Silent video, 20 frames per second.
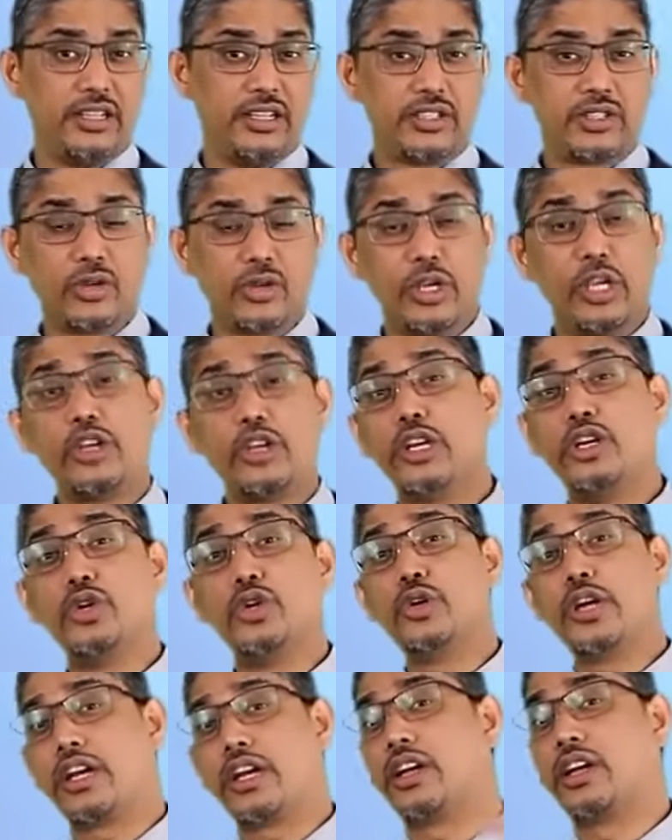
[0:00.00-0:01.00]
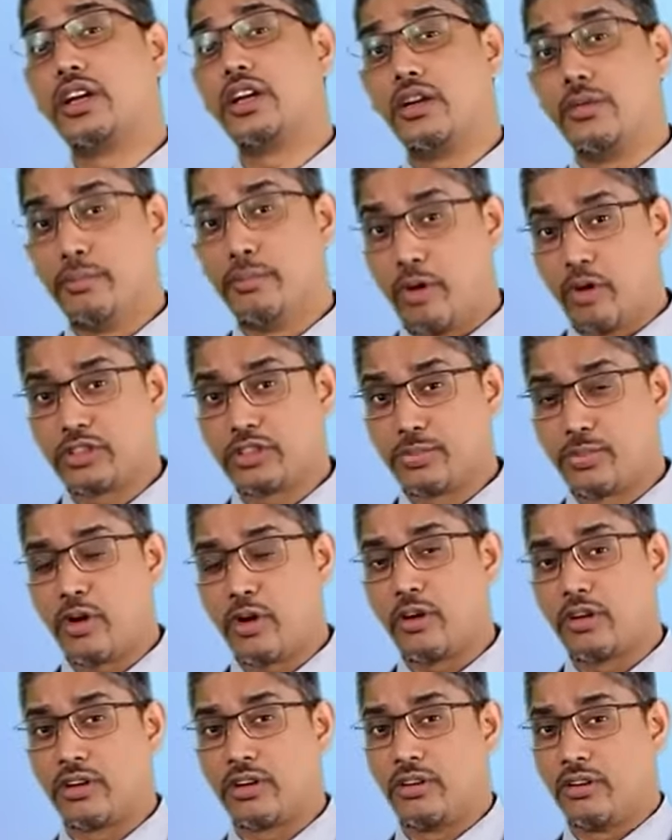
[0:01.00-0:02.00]
So you can do a box
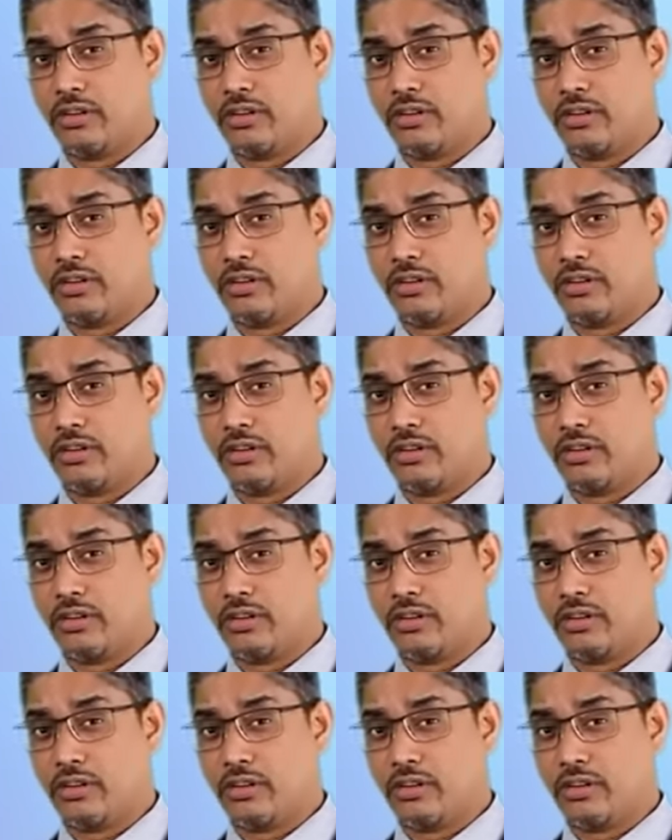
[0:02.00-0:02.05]
plot,